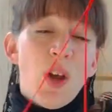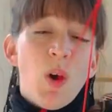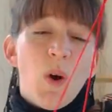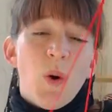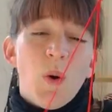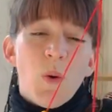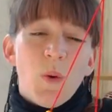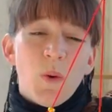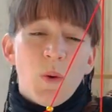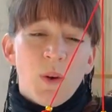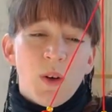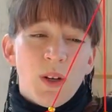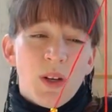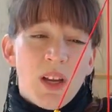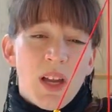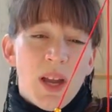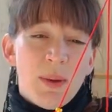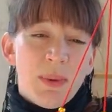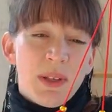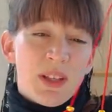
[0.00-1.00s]
or
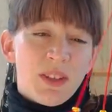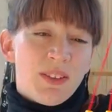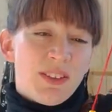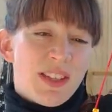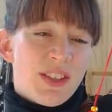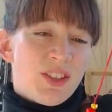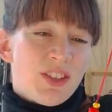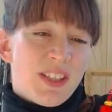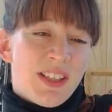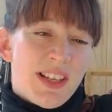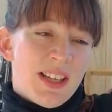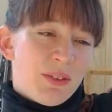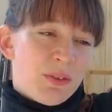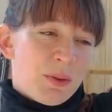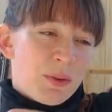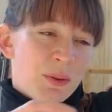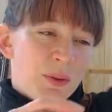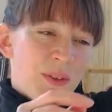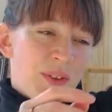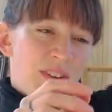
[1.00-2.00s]
because I train
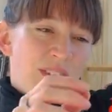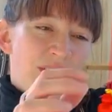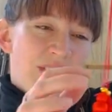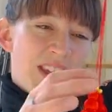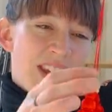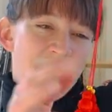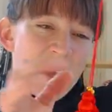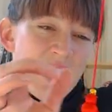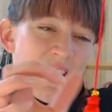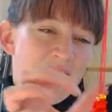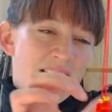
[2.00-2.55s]
outdoors they get